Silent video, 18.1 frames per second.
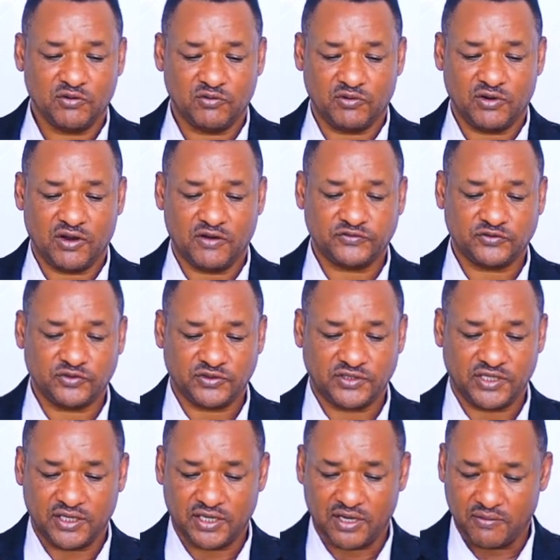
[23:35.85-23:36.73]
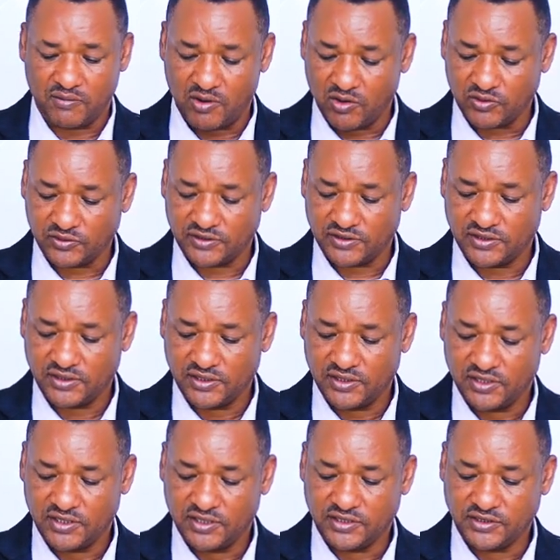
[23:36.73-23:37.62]
we have to think about
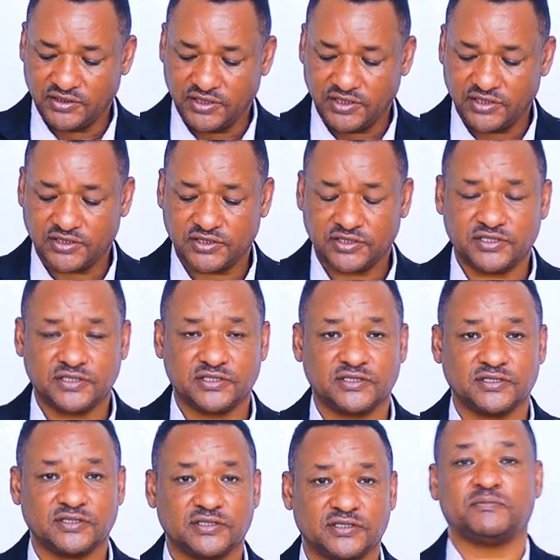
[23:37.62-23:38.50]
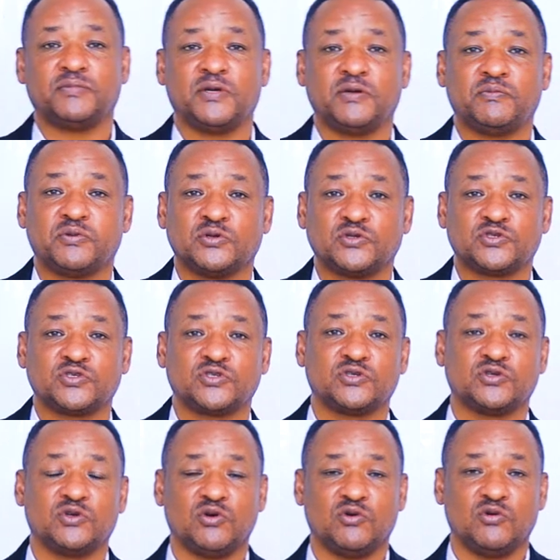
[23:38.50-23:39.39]
these
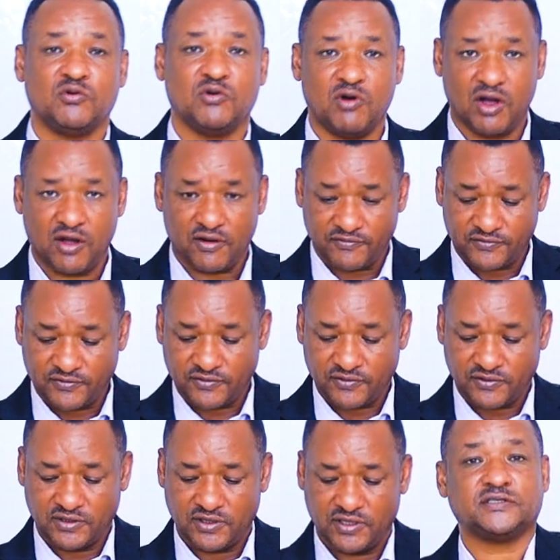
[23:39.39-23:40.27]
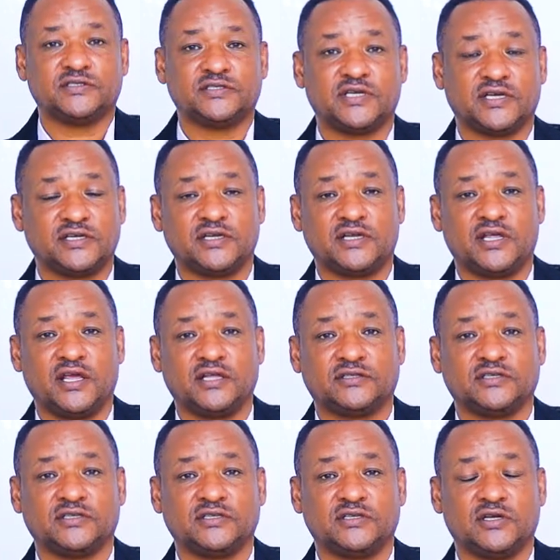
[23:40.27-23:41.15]
peoples who have
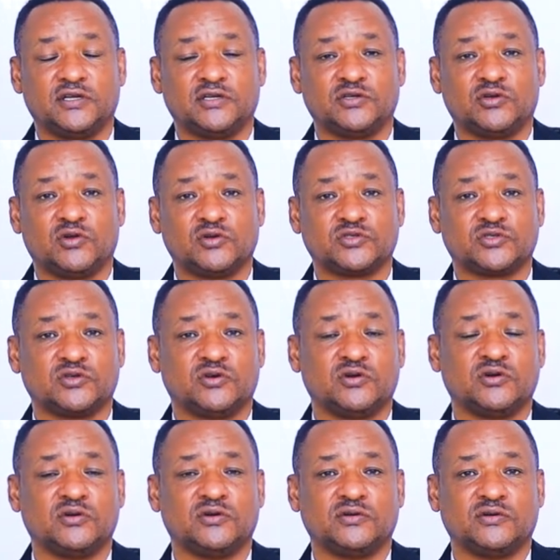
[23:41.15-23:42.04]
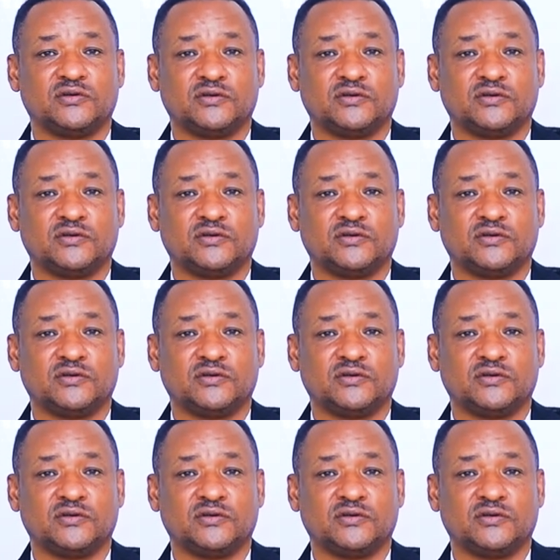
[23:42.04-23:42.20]
segregated and also